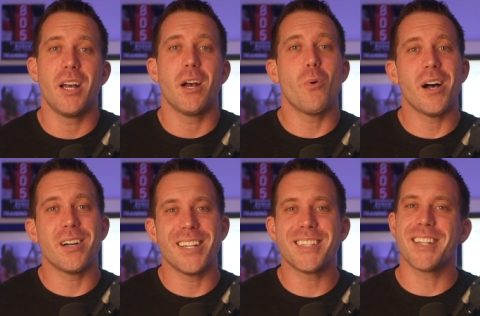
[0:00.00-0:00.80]

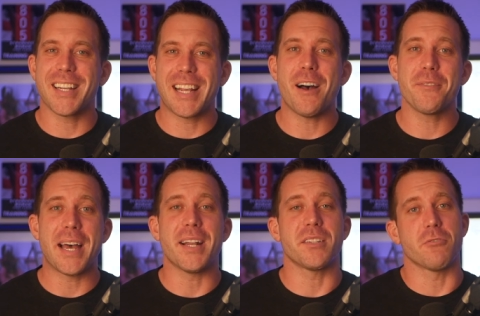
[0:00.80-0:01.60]
well, it's going to count
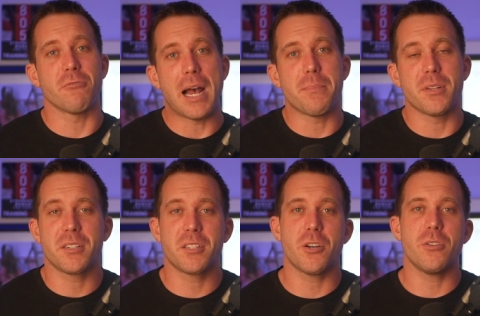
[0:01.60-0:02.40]
that as a rep.
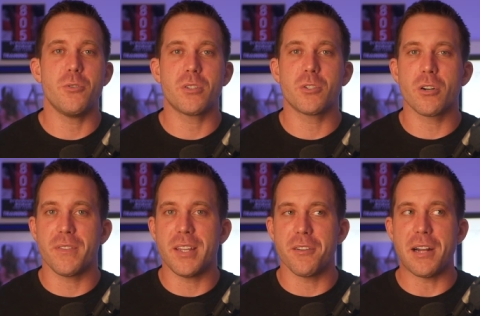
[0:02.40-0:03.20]
So you sort
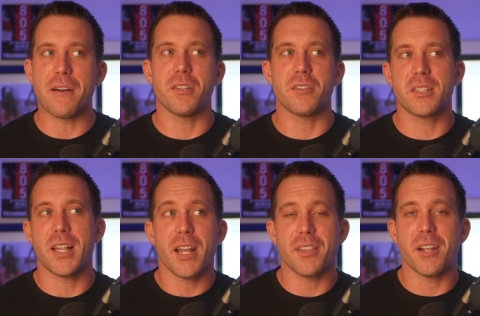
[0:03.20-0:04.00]
of either have to
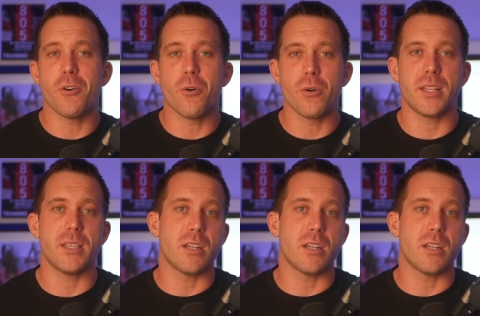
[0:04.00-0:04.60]
stand there holding the